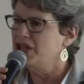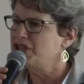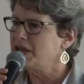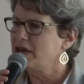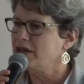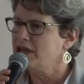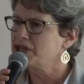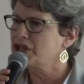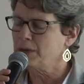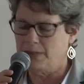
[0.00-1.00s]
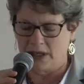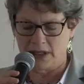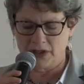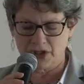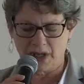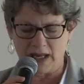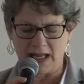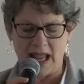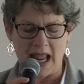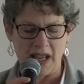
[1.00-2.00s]
Sarah is committed to
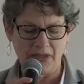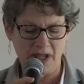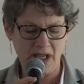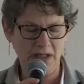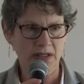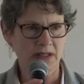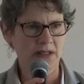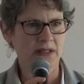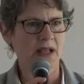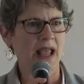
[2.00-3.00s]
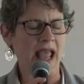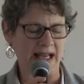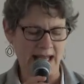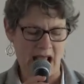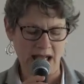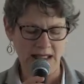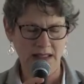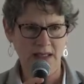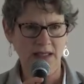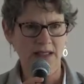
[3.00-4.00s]
getting atheists,
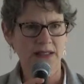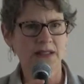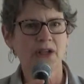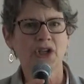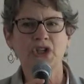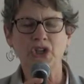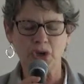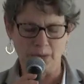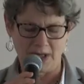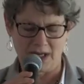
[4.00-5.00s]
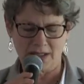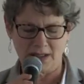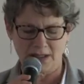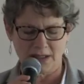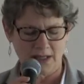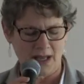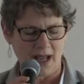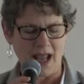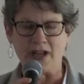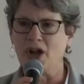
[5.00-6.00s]
agnostics, humanists,
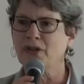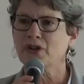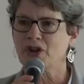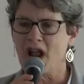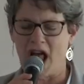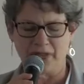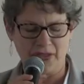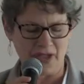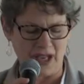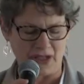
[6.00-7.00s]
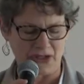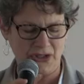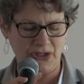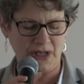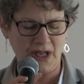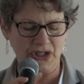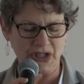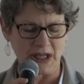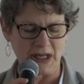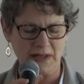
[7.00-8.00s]
and other non-theists a
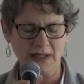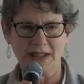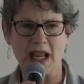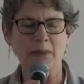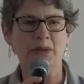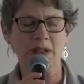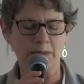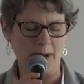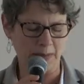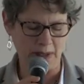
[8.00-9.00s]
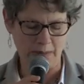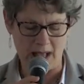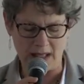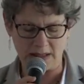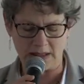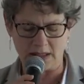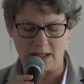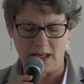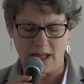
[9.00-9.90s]
seat at the table in public policy